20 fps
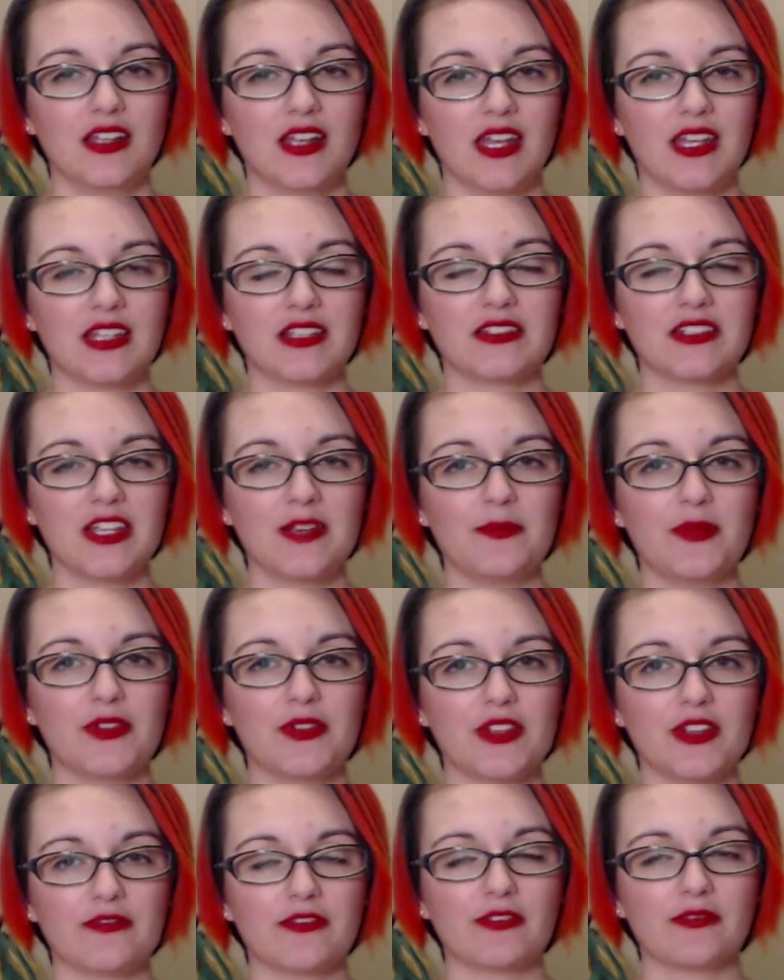An
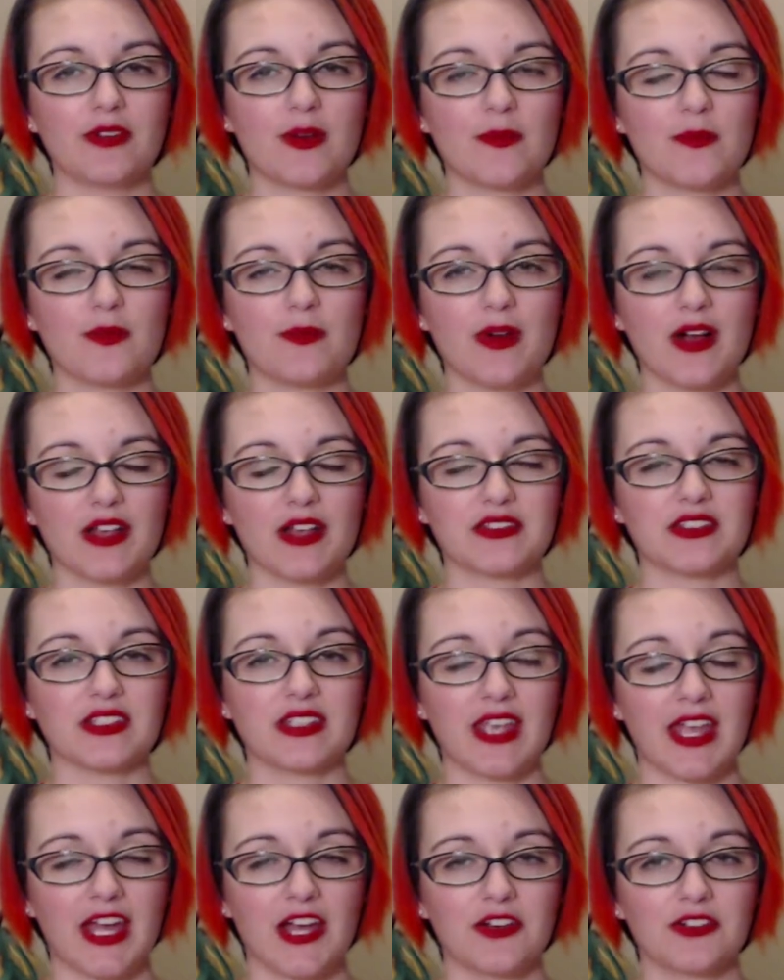example of a Rumble Boss
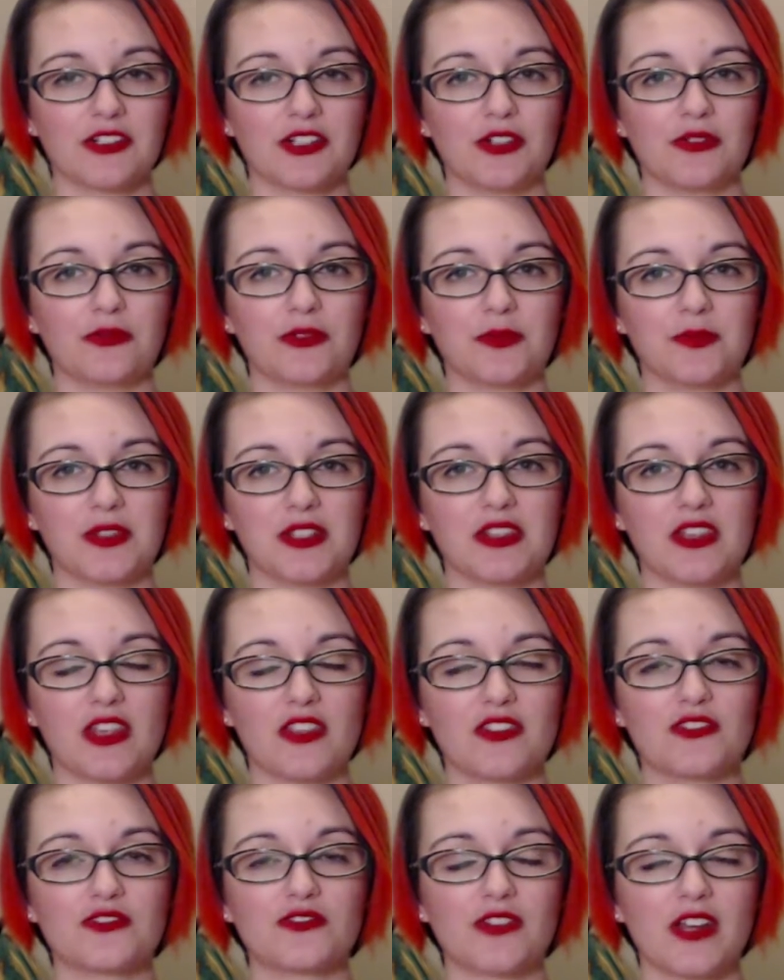encounter would be
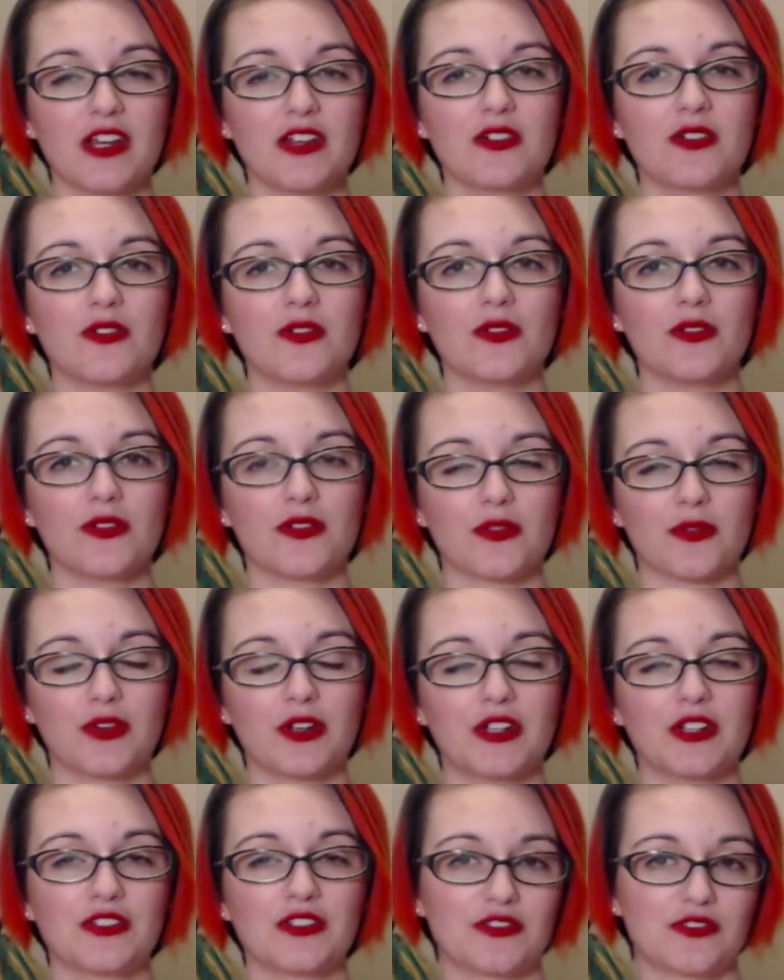the
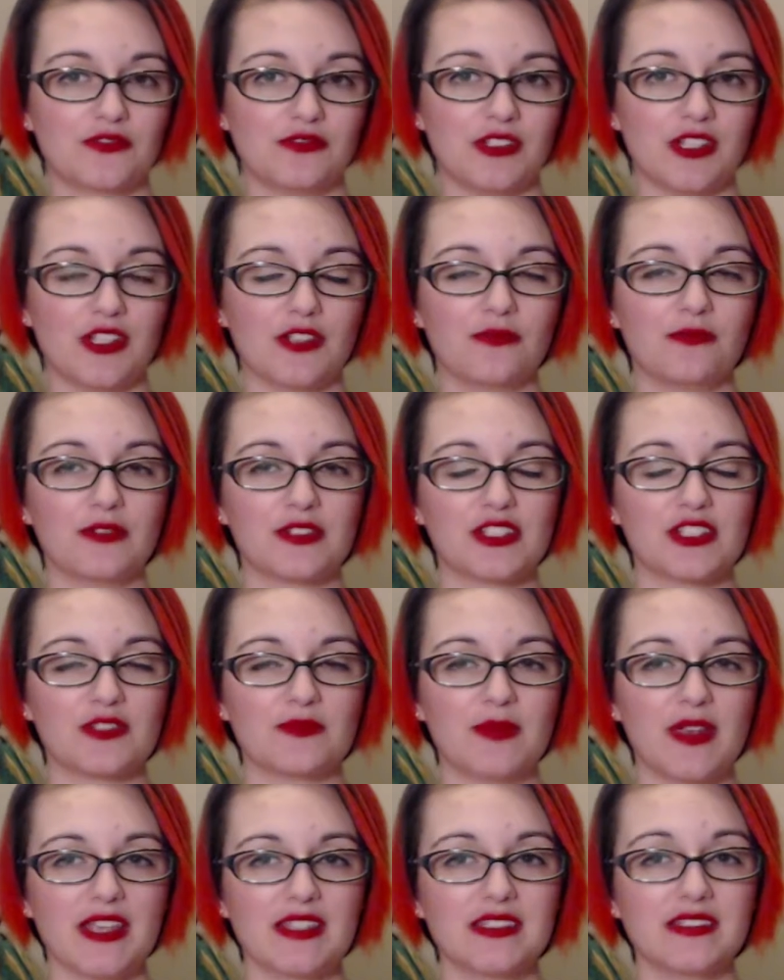Stranglethorn Streak, which
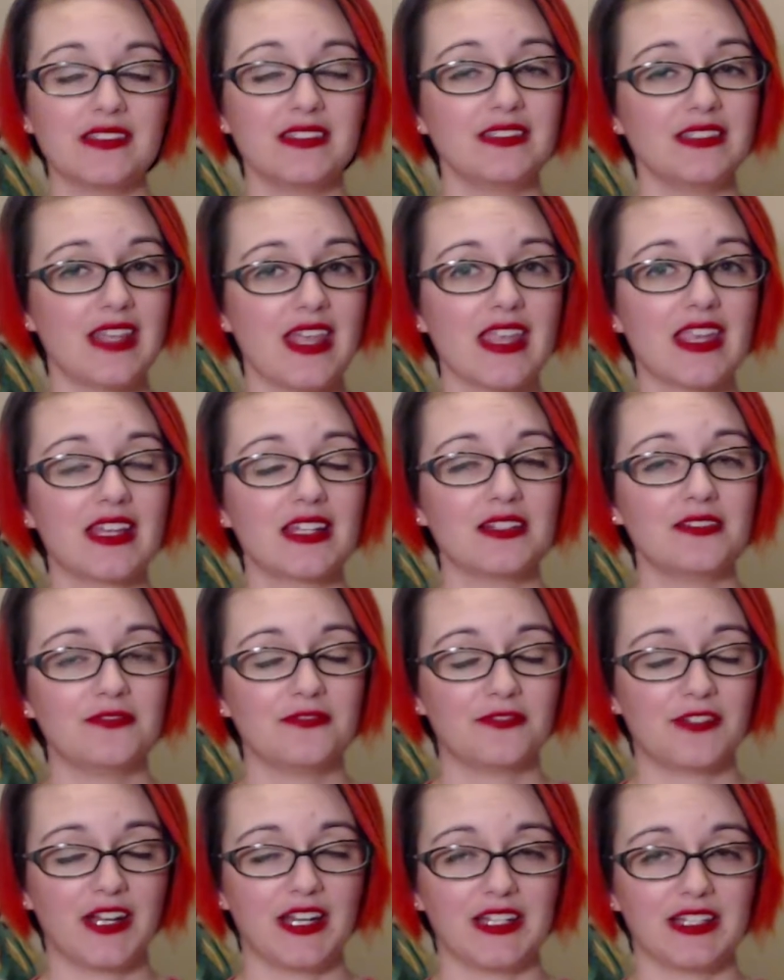is basically Naked
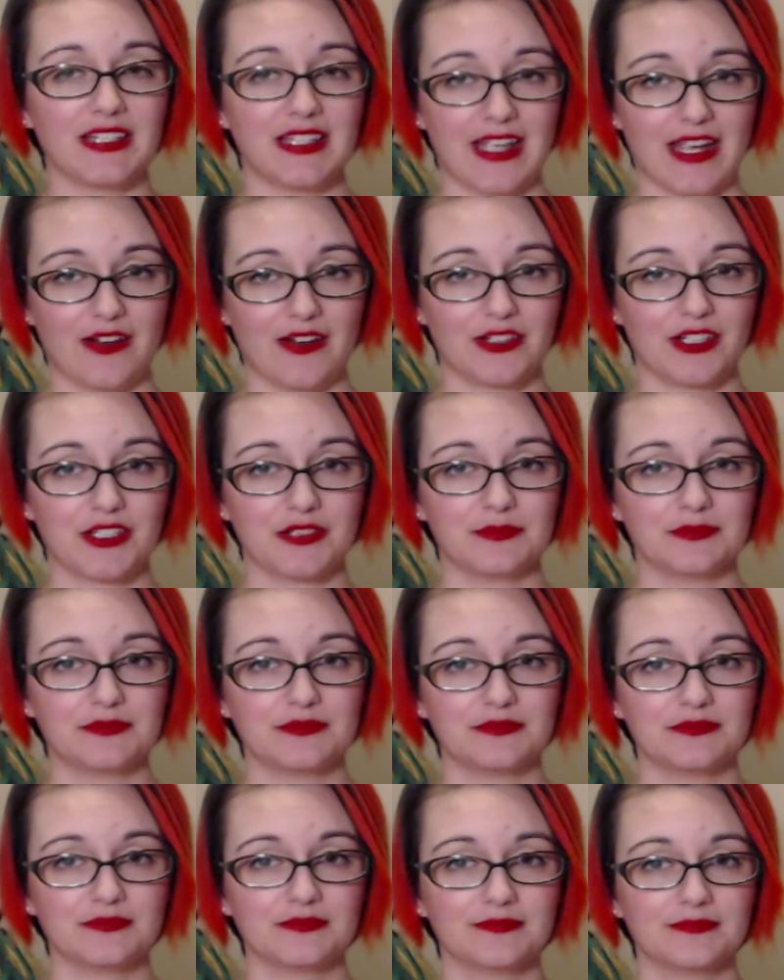and Frayed encounter.
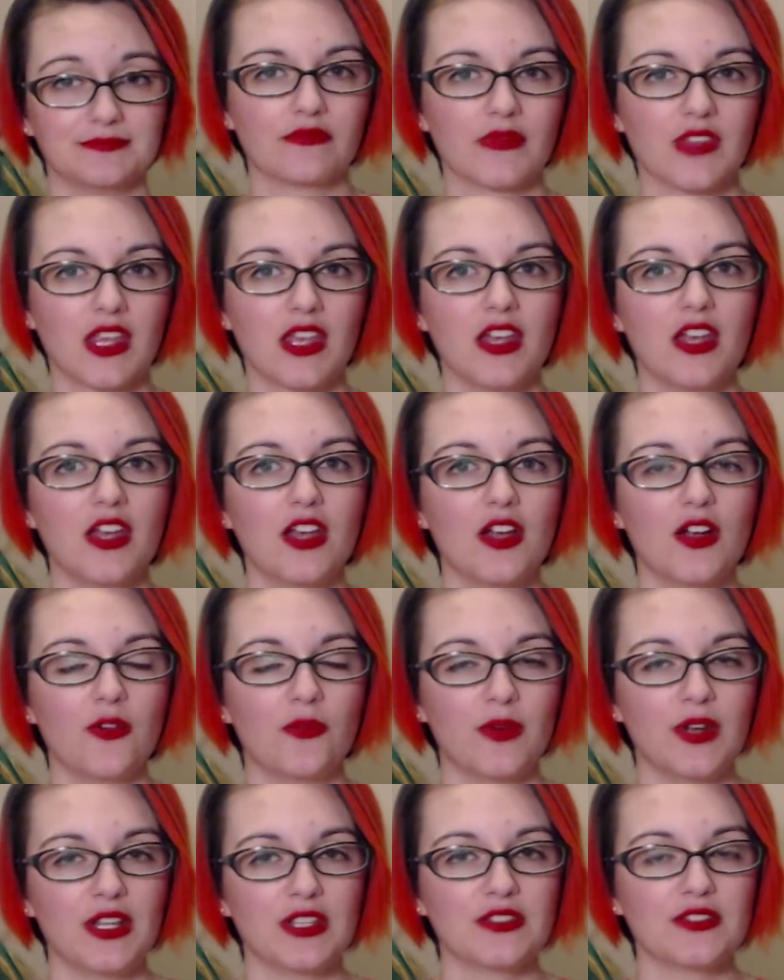
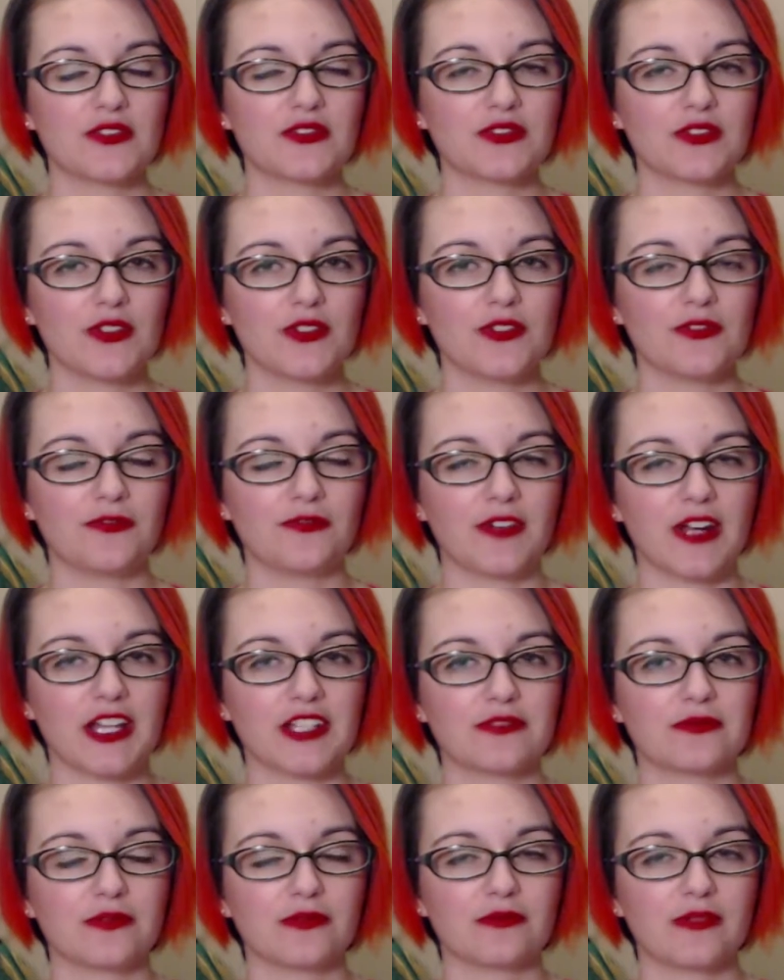Winning the solo
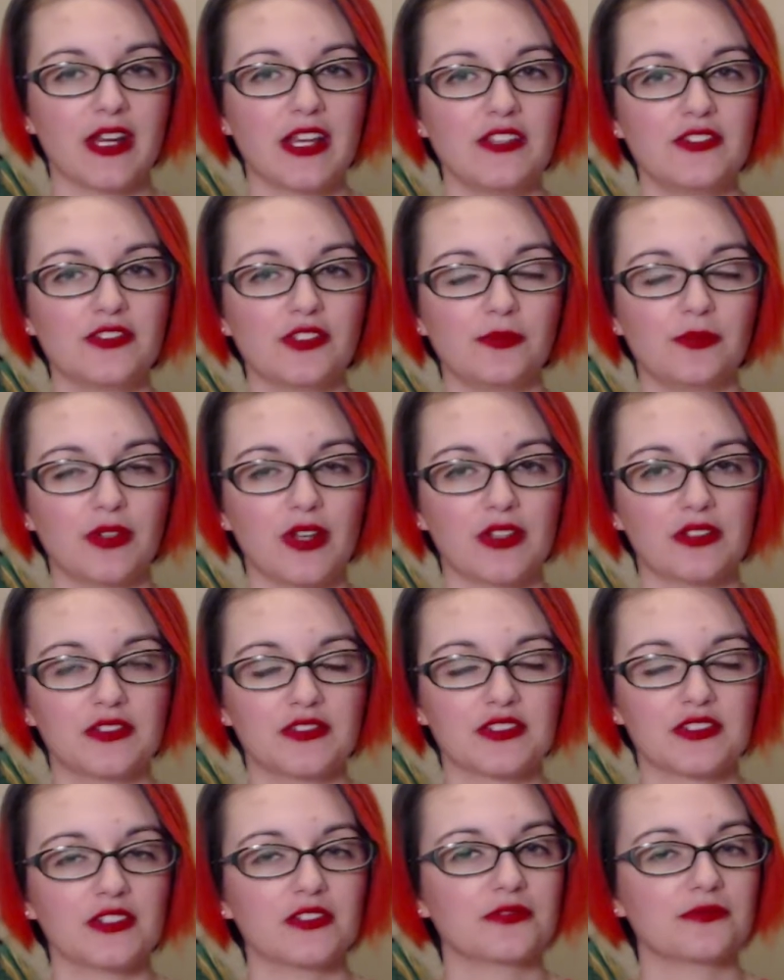fights will raise your
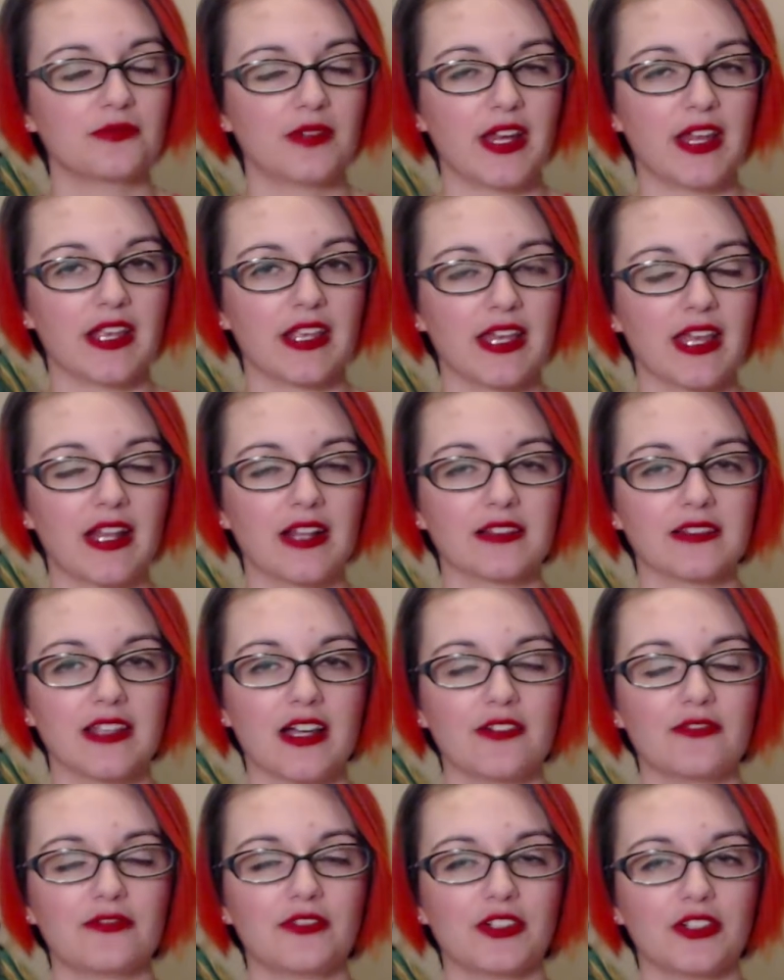Brawlers Guild rank and
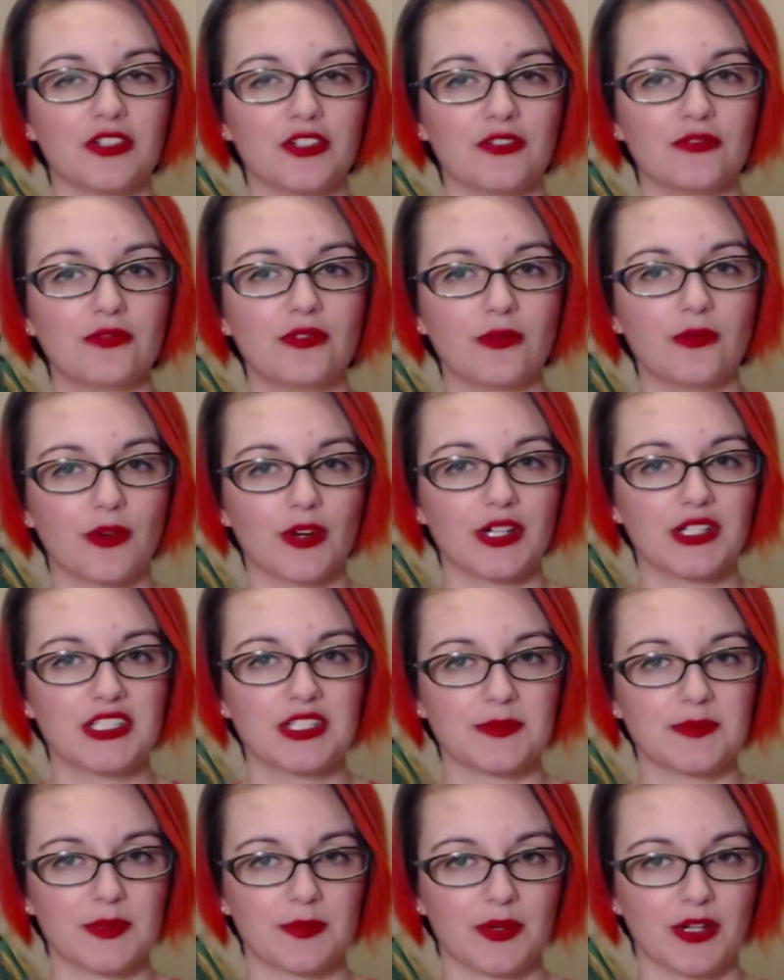allow for new
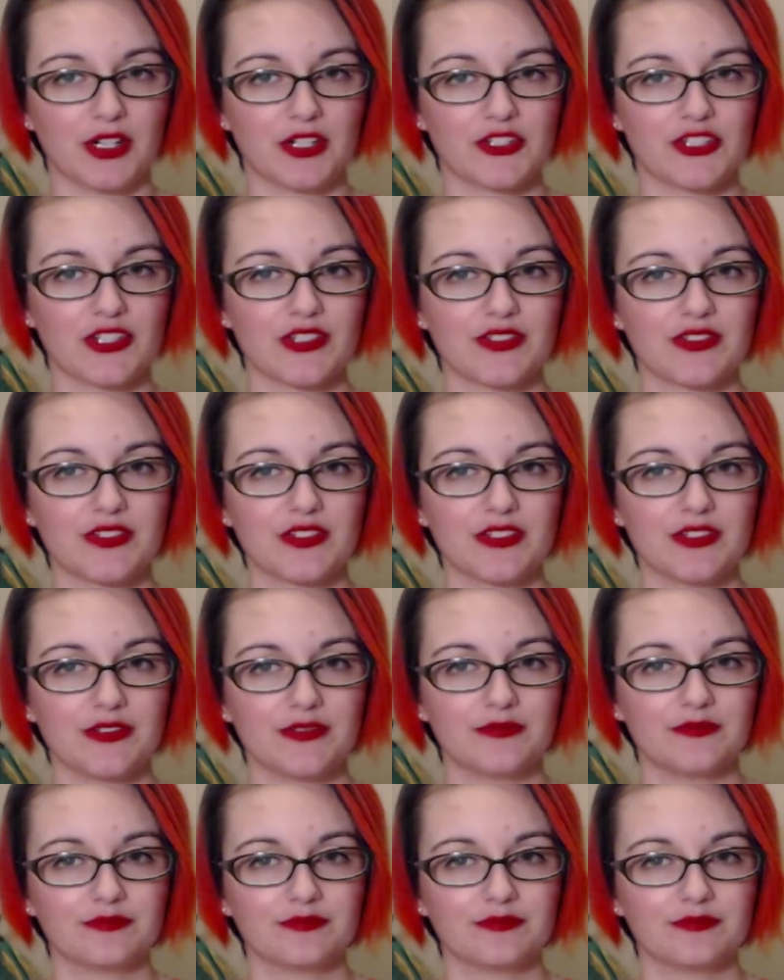rewards to be purchased.